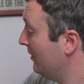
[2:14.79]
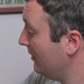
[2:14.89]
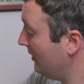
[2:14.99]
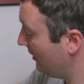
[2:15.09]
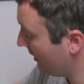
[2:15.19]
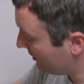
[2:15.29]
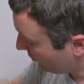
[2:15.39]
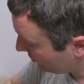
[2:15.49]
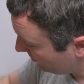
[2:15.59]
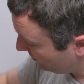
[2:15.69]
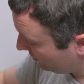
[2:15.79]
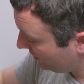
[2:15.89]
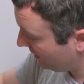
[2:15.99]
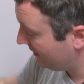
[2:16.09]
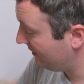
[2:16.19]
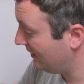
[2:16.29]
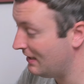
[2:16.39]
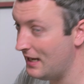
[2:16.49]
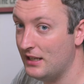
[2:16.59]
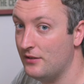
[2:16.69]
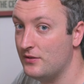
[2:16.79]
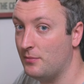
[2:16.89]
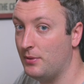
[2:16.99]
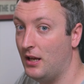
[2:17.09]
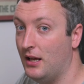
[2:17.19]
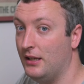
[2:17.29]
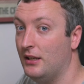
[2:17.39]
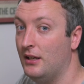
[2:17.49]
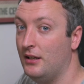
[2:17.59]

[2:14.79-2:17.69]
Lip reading: The light source I'm using is the negative supply